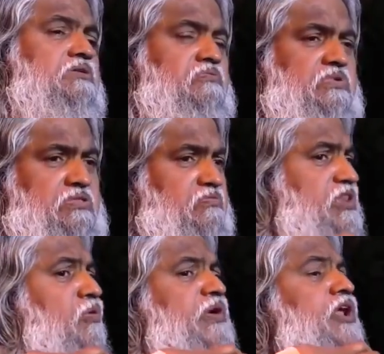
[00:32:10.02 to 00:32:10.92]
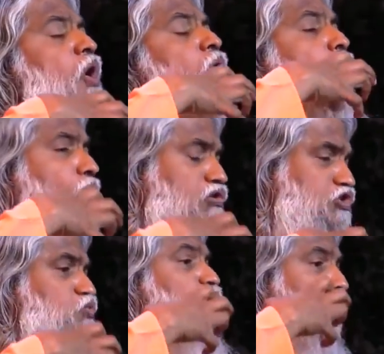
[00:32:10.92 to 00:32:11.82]
with a very
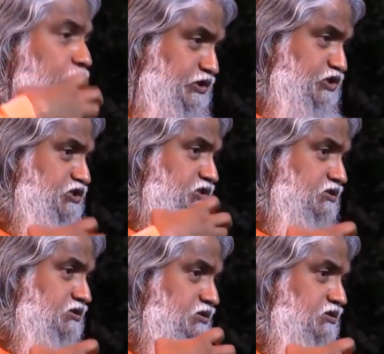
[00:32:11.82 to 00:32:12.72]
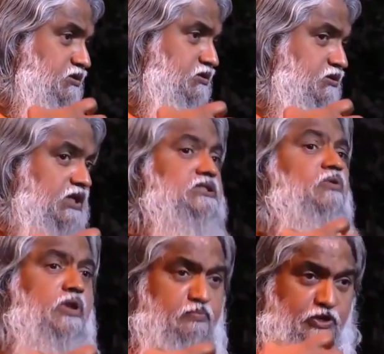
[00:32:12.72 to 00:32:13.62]
hoarse voice. That's how
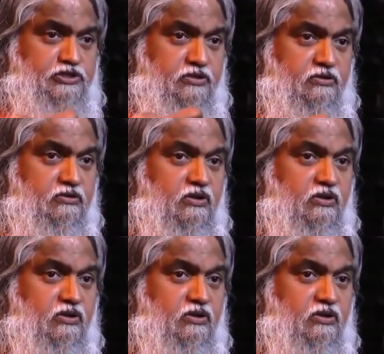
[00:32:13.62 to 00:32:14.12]
they preach, you know.